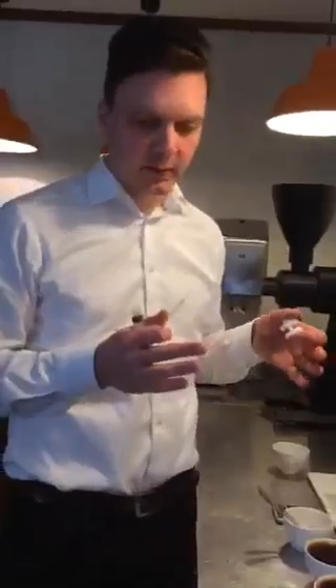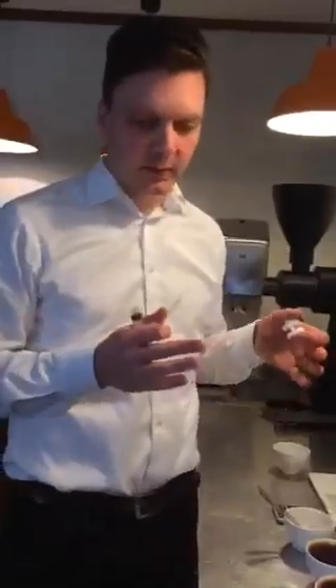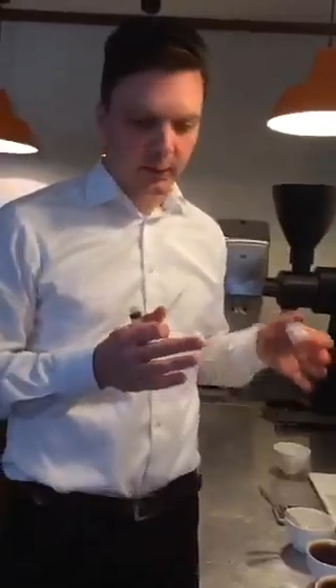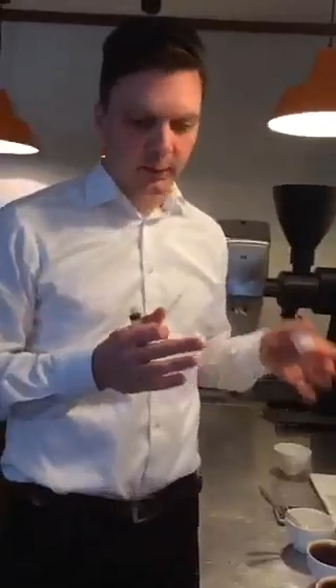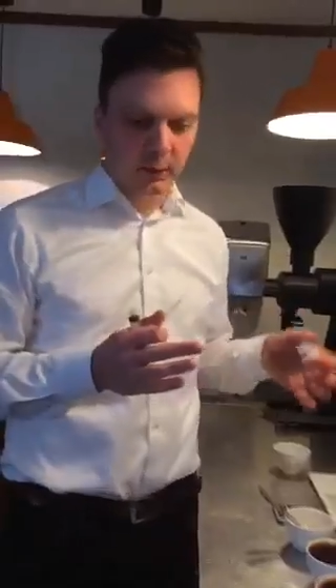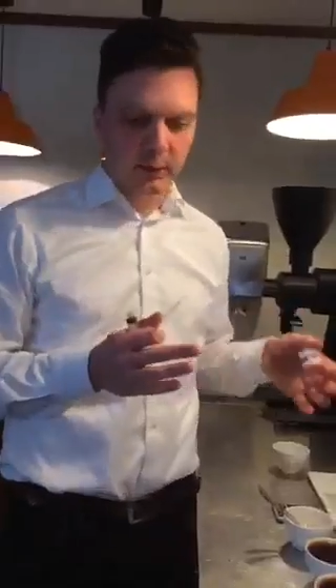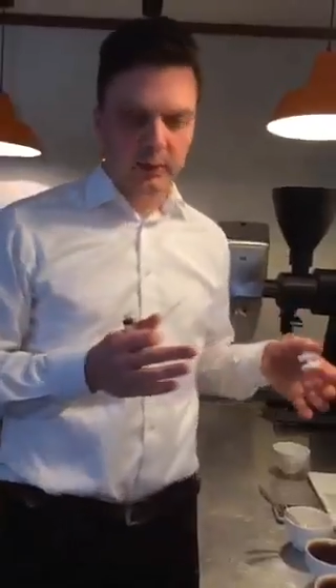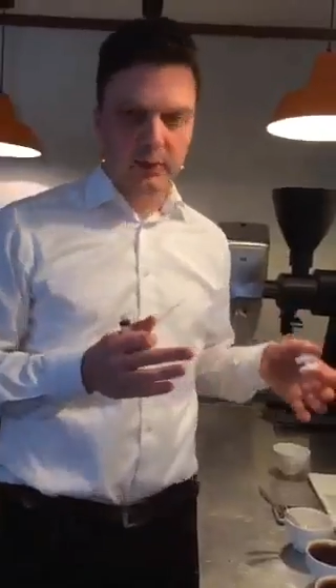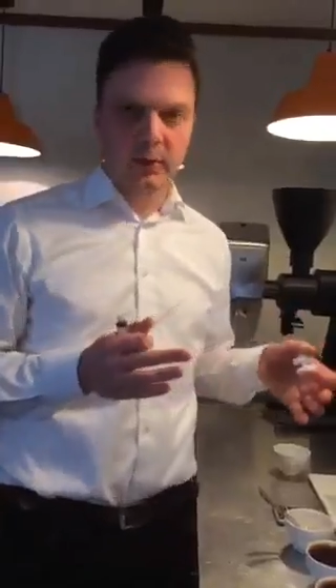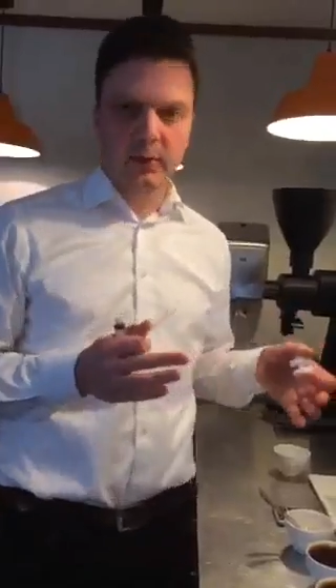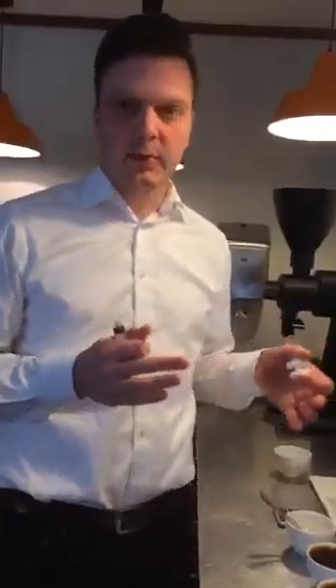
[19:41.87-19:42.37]

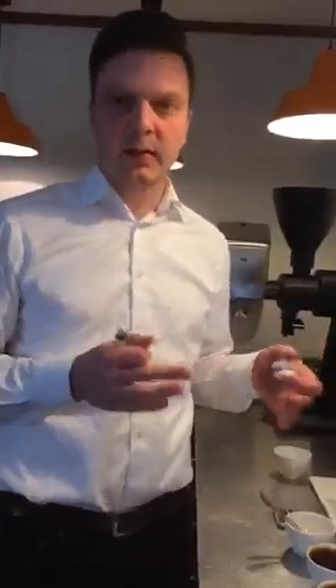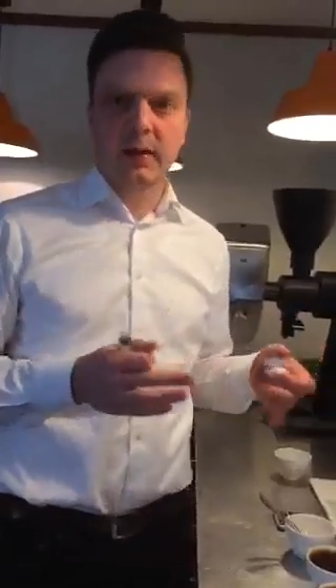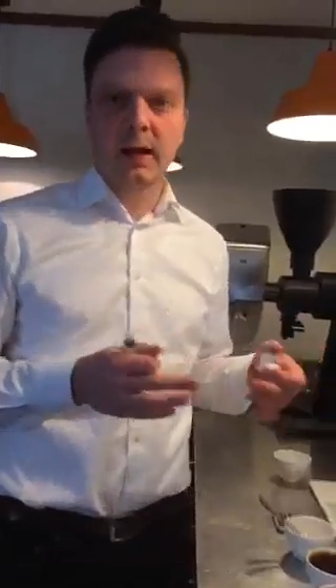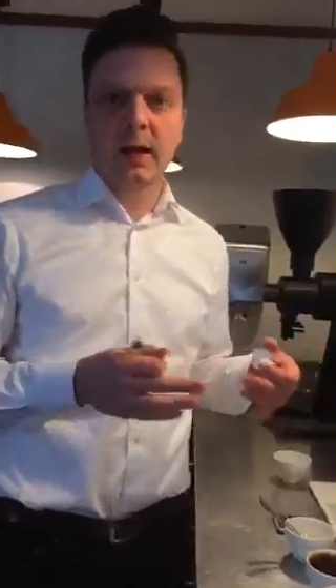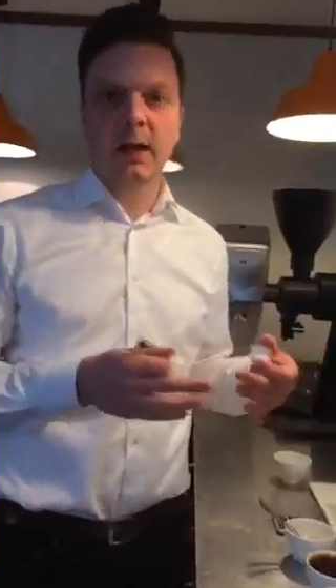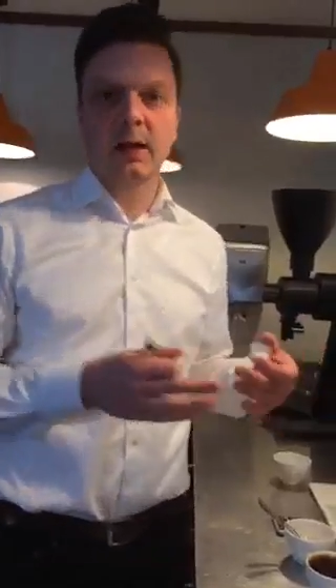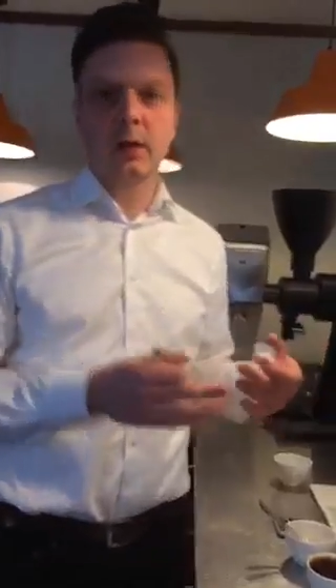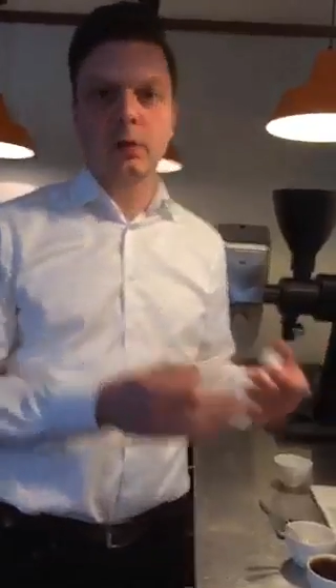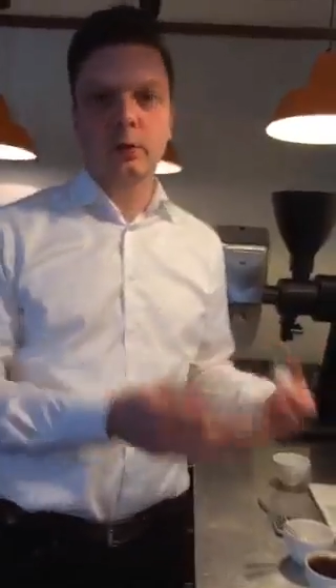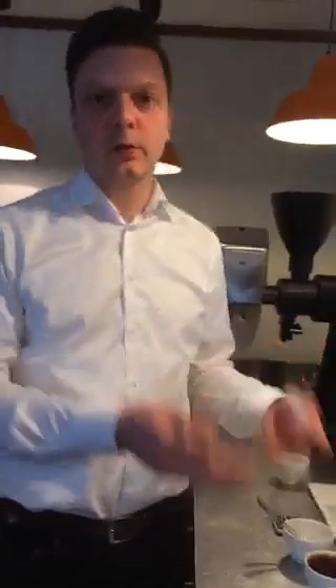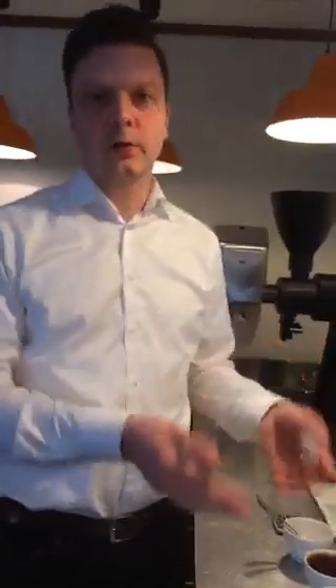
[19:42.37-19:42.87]
differences
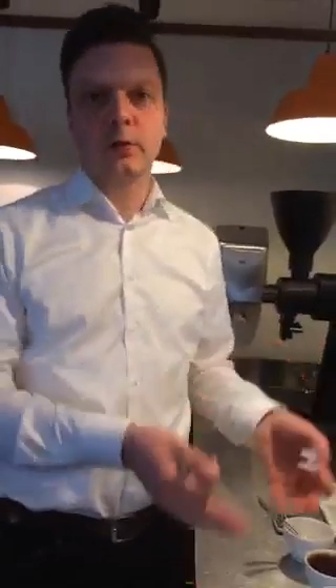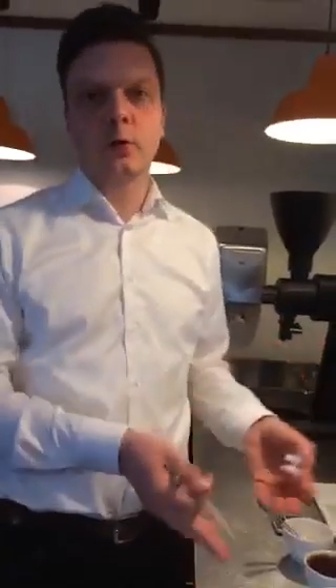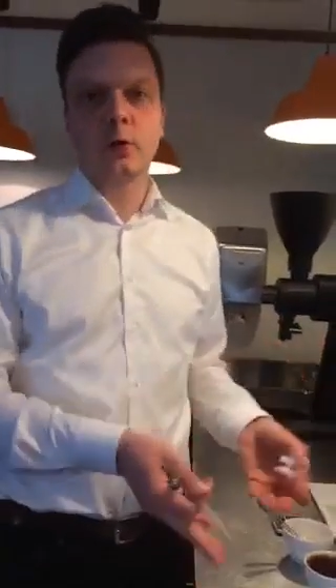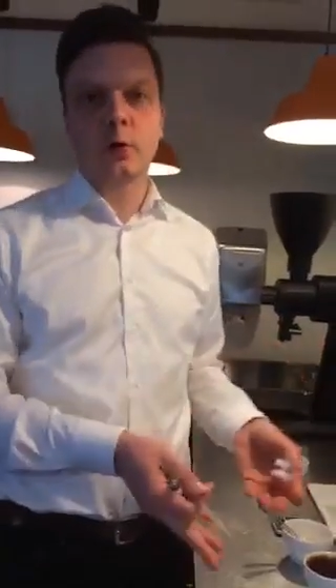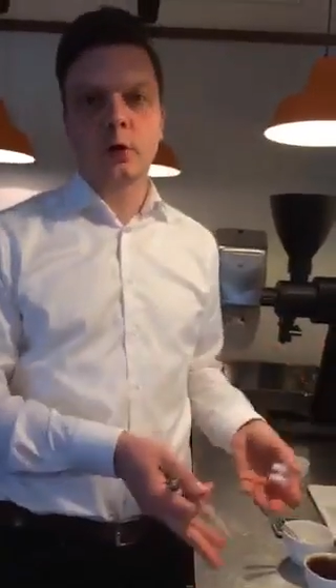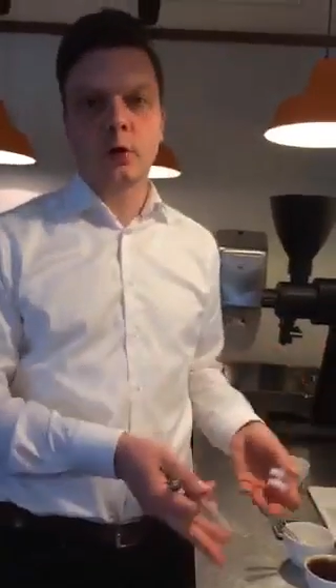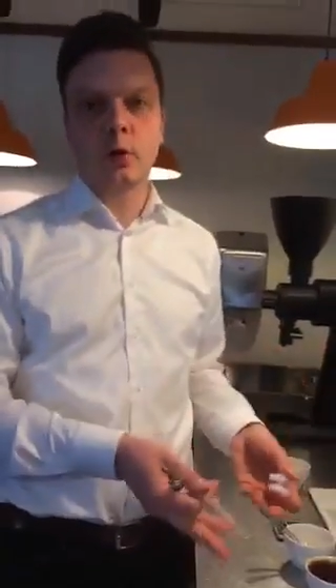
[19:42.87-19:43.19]
can also